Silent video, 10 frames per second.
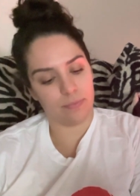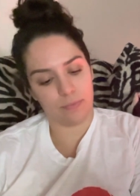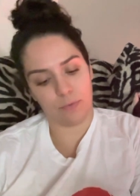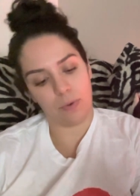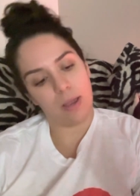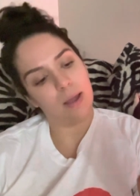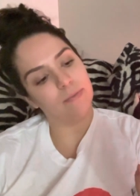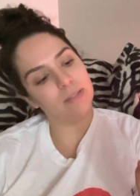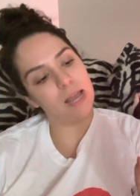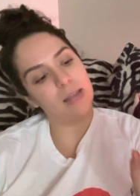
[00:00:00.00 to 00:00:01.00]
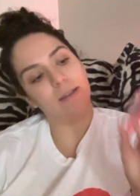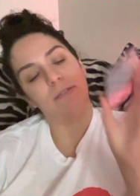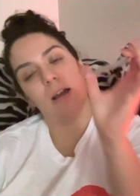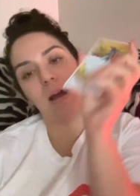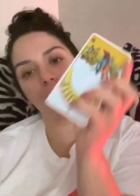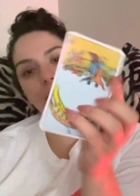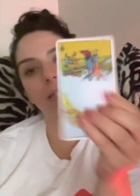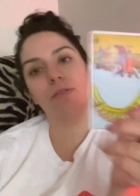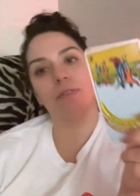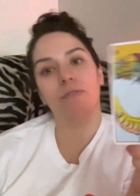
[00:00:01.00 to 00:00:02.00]
We have 10 of Cups
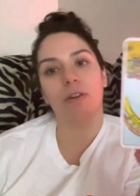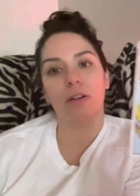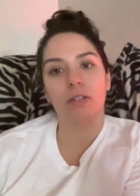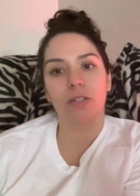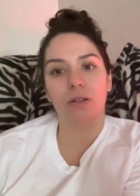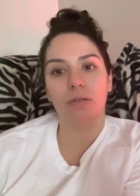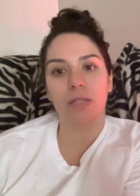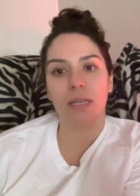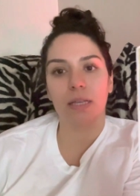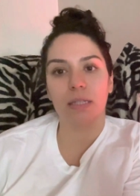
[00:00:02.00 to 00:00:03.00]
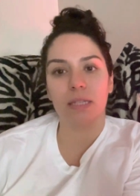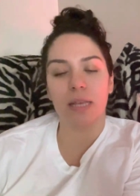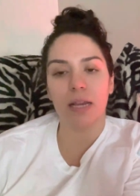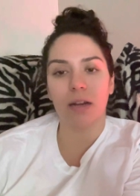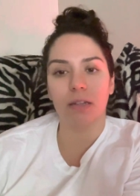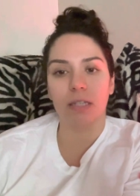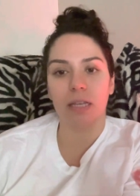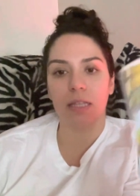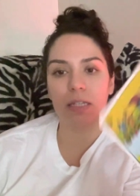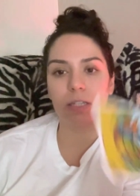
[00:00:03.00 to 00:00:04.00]
in reverse. So it's like, it's there. It's like,
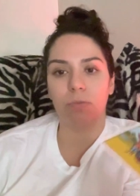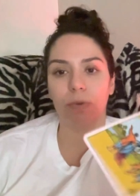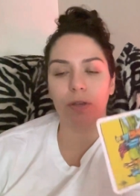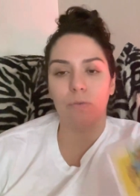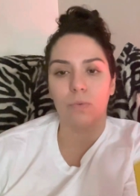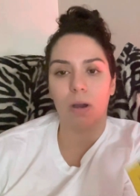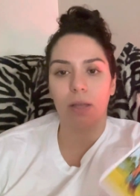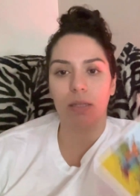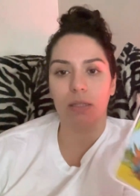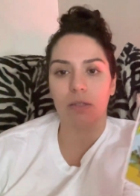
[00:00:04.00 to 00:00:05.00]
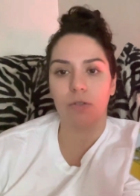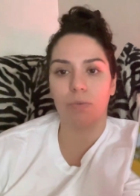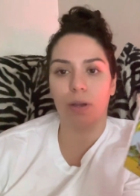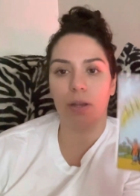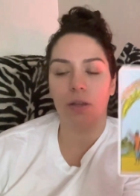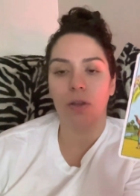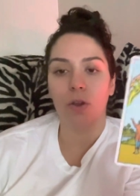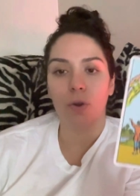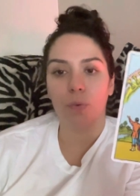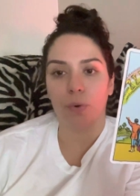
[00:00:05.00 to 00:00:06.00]
this is what you want. This is what
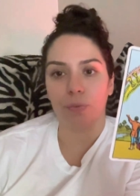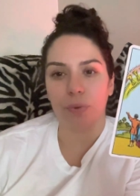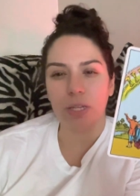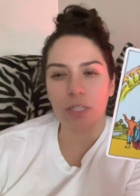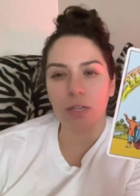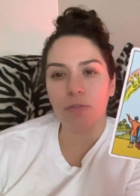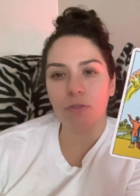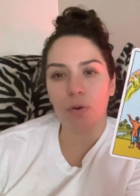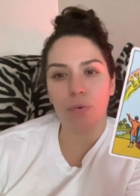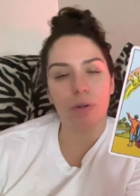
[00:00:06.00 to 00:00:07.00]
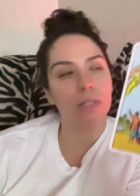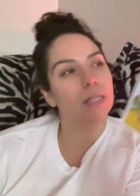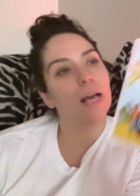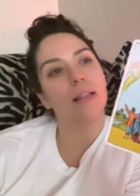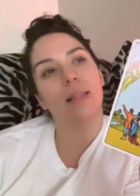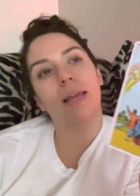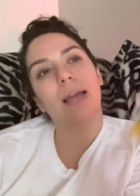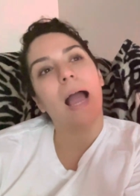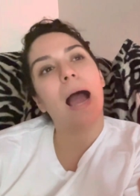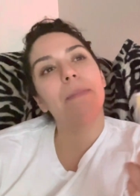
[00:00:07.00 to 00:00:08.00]
we're reaching towards. That like
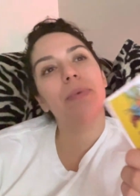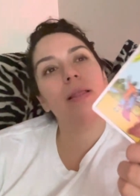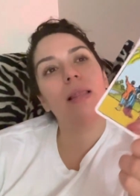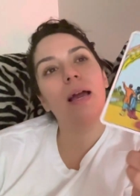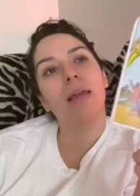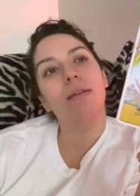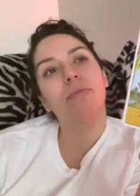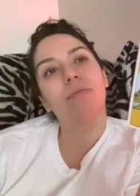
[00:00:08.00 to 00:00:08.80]
happy life.